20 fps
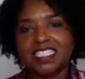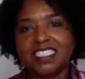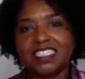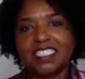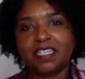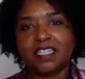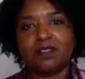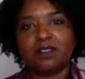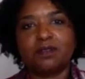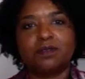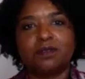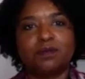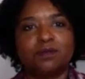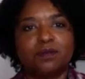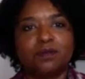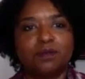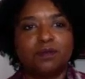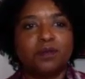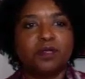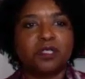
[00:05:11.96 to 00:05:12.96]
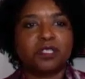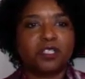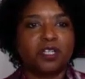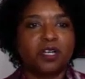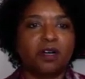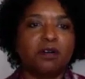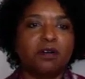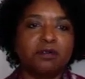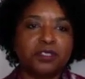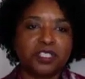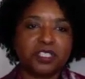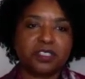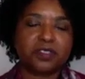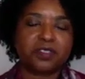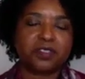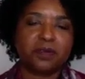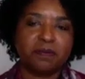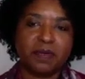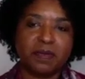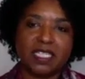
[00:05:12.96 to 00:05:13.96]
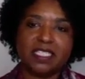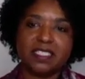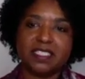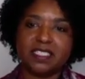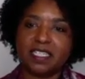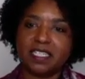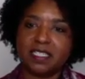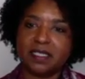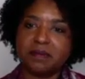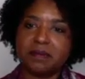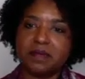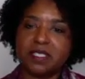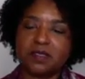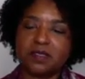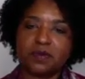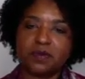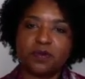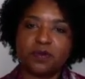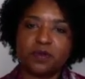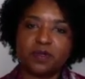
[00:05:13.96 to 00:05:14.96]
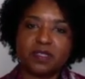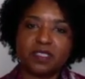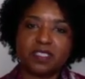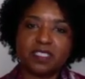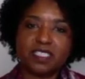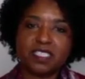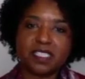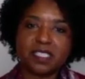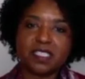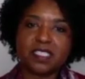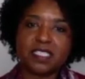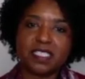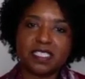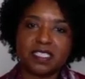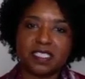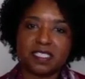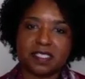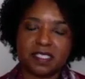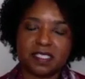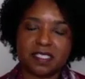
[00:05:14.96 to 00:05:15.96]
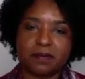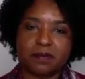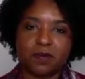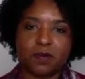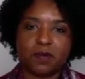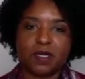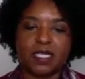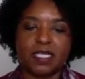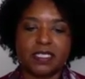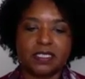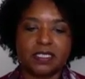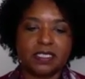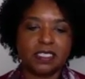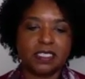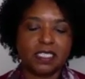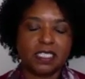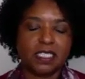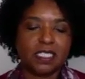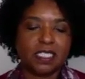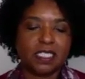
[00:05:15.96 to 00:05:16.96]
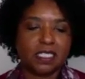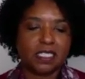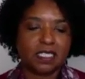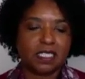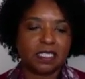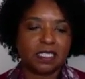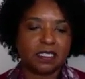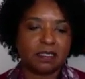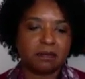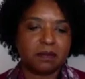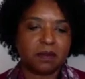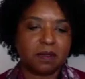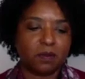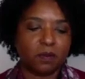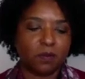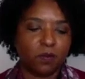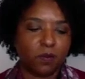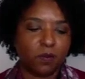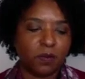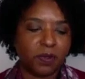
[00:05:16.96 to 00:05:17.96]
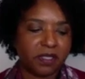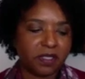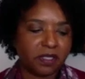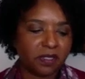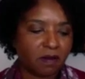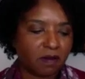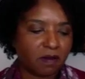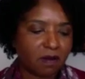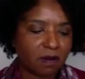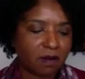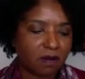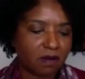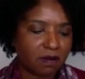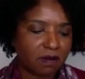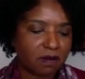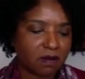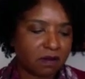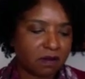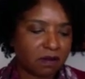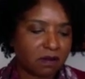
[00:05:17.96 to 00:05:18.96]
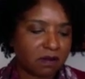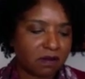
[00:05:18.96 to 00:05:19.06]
Now, we're coaches, so many times as we're listening to someone, we know